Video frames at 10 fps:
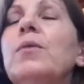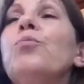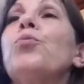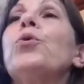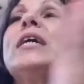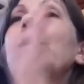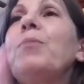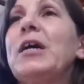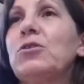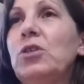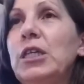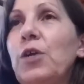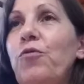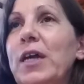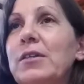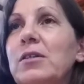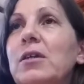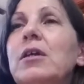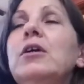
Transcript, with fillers: bring it back to the event.